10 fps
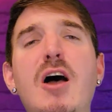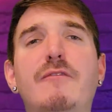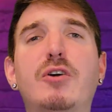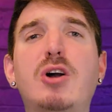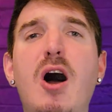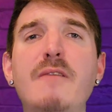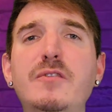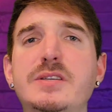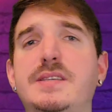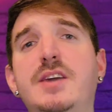for
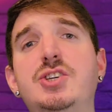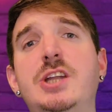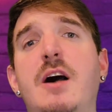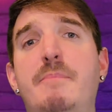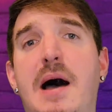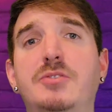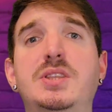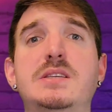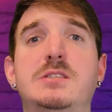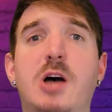conversation about
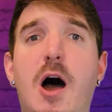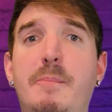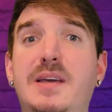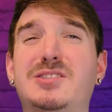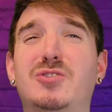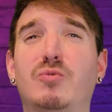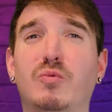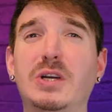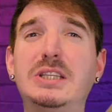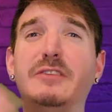these topics to
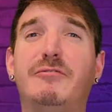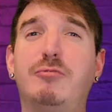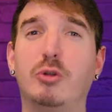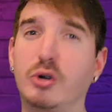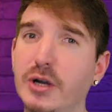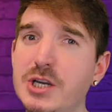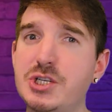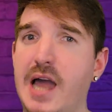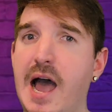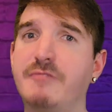really
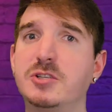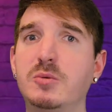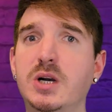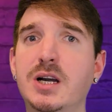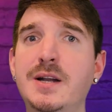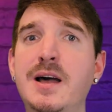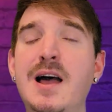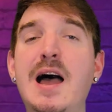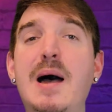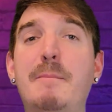flourish afterward,
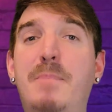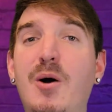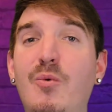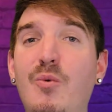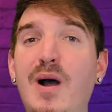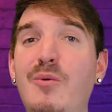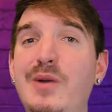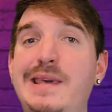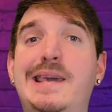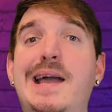but what
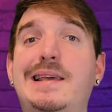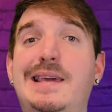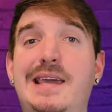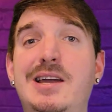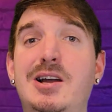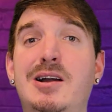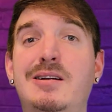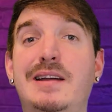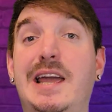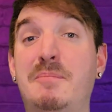we get
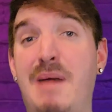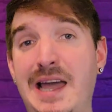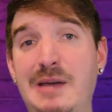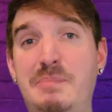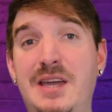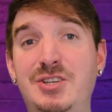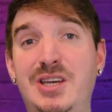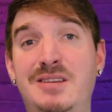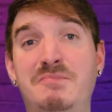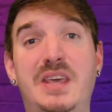here, in my
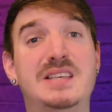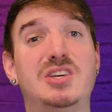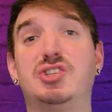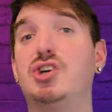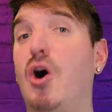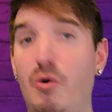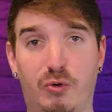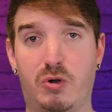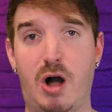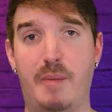opinion, is a
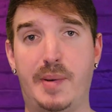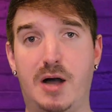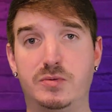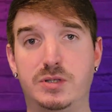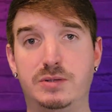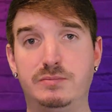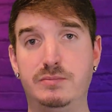total cop-out.